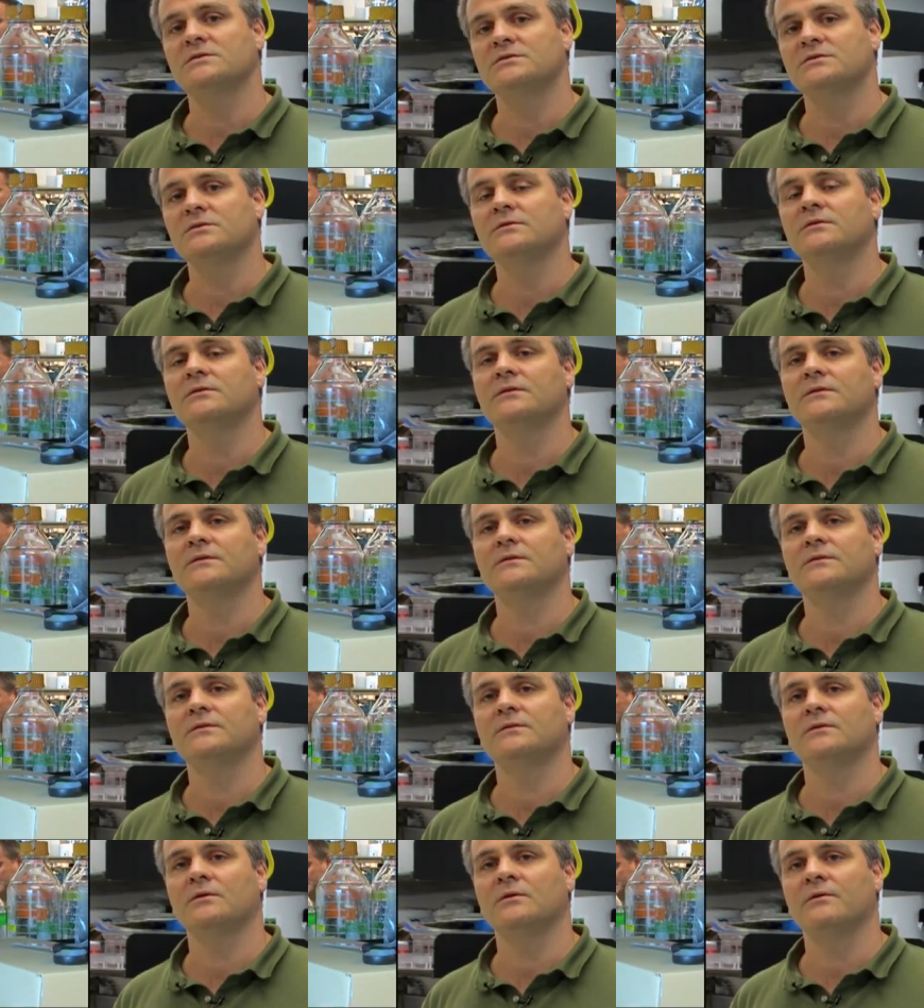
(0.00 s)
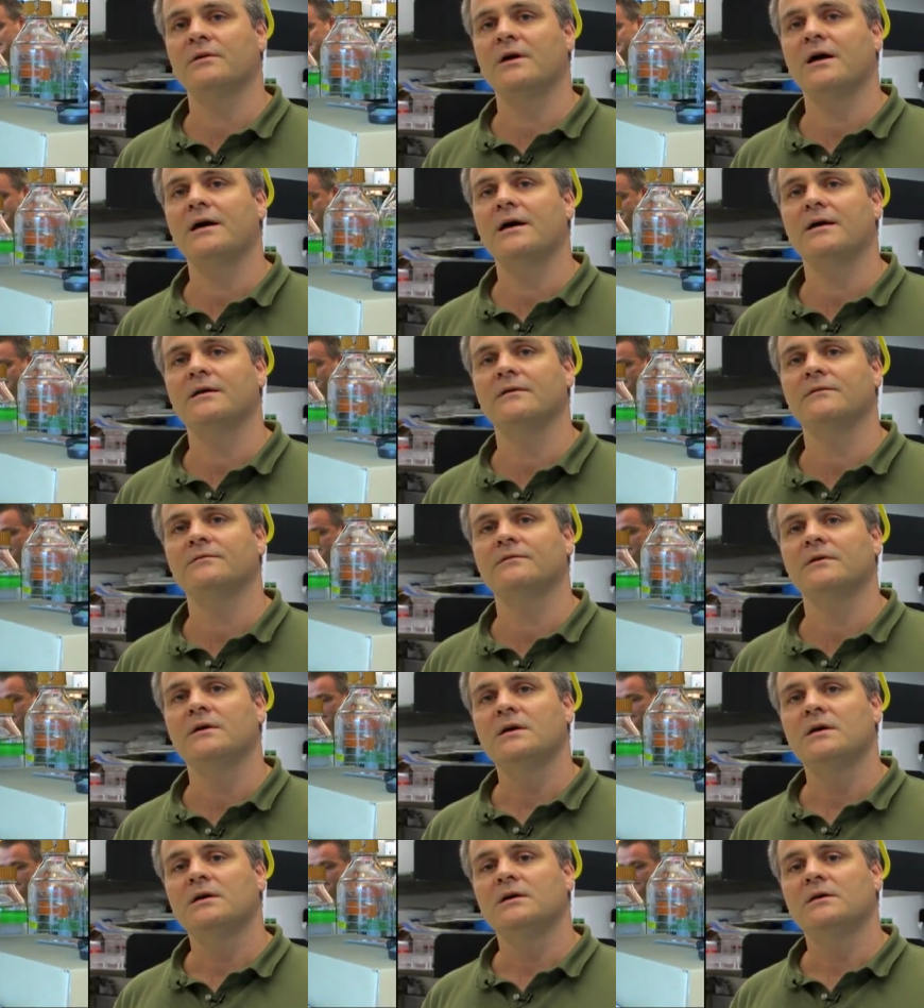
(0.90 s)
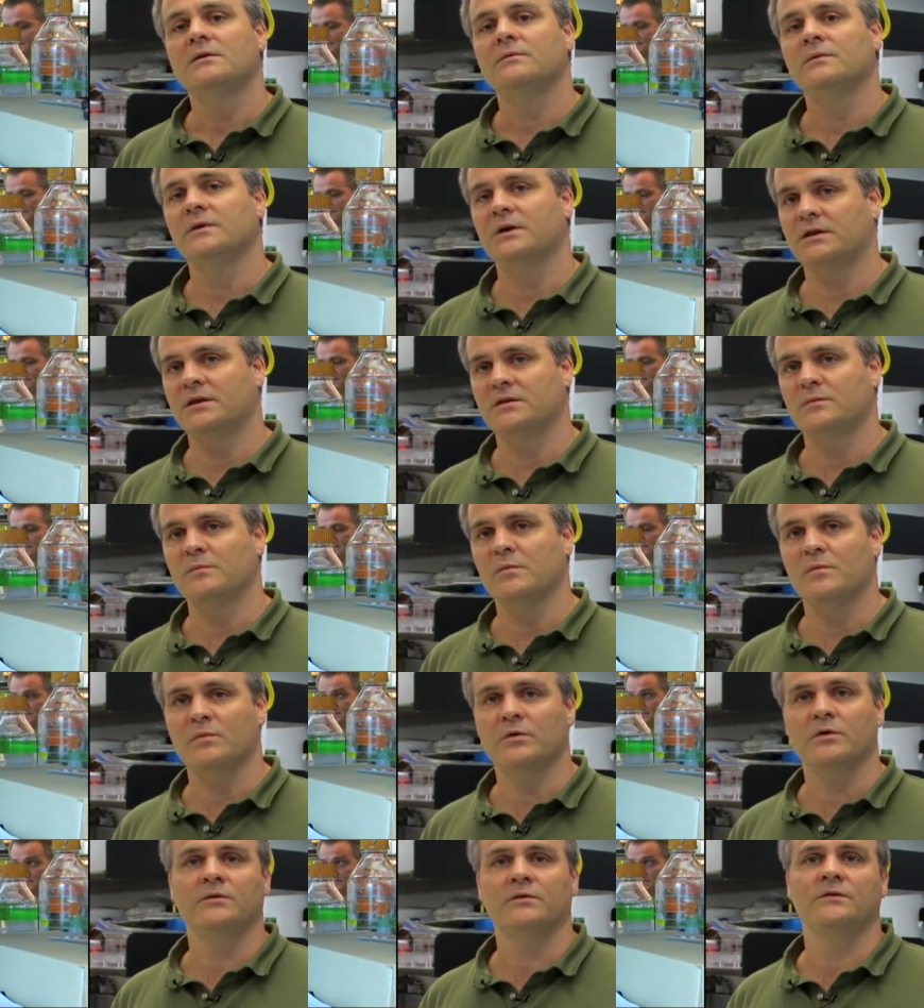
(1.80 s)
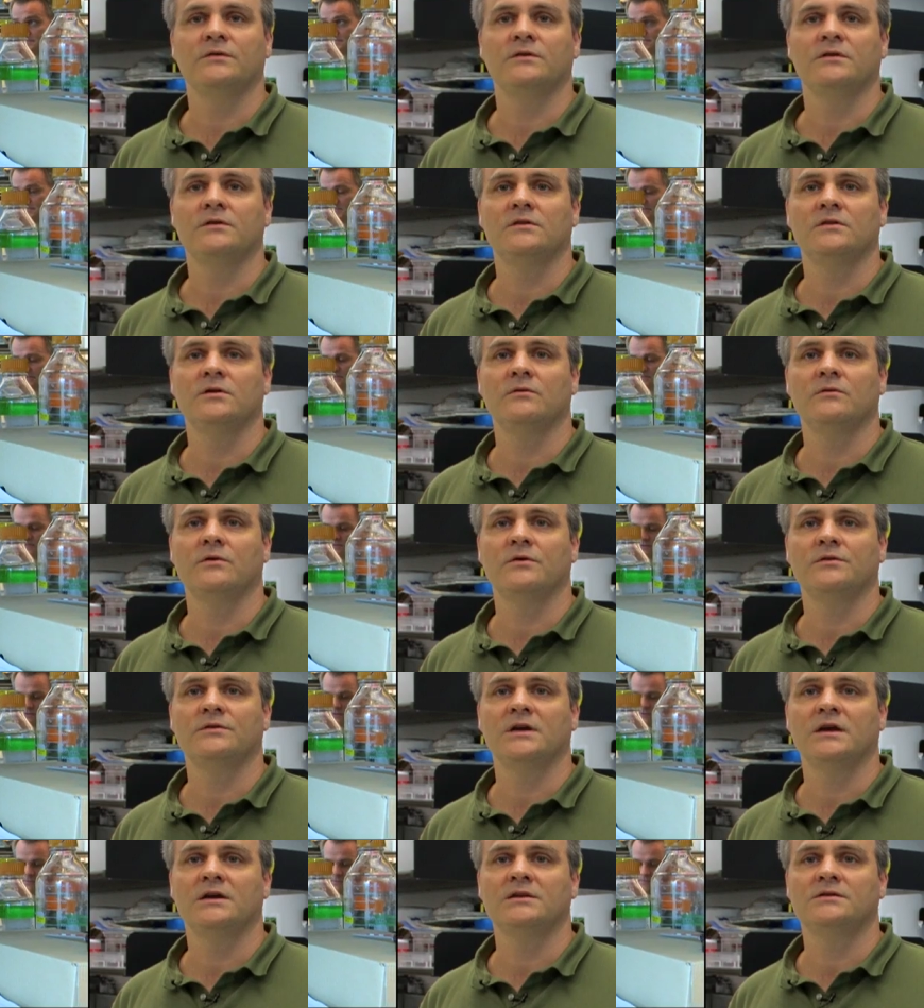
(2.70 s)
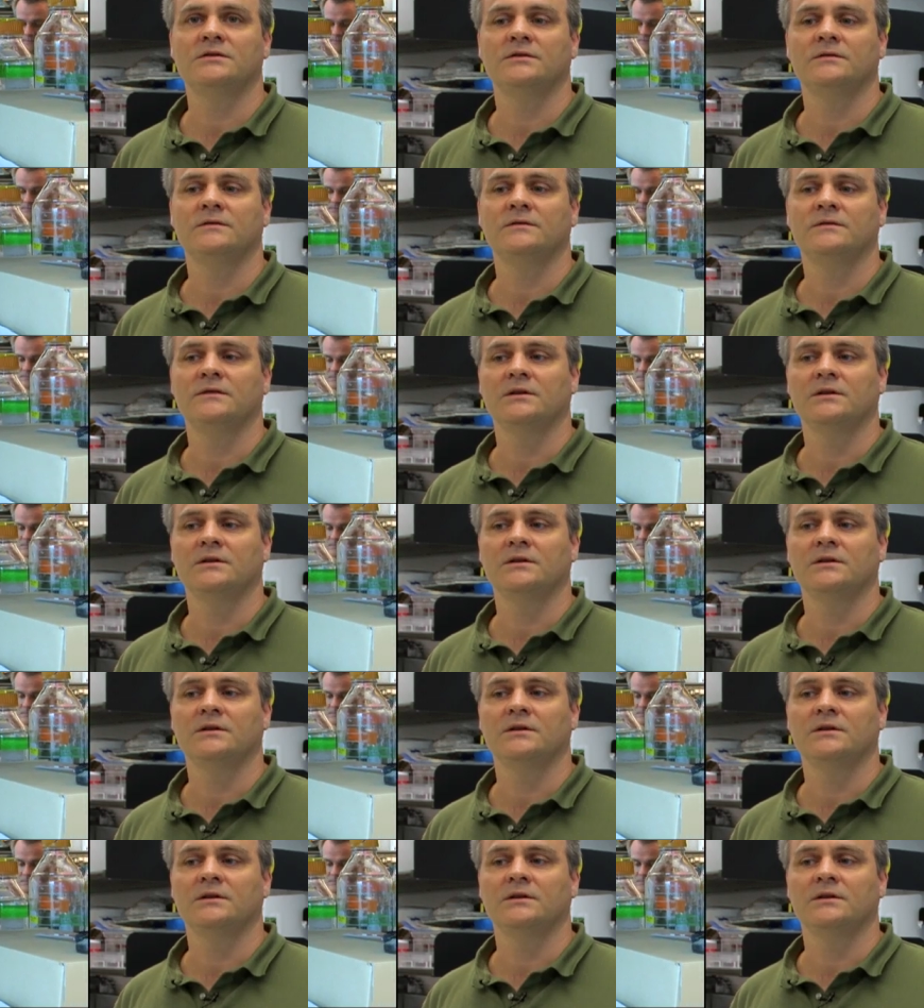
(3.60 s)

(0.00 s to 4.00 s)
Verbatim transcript: students arrive, we get them immersed in their rotations,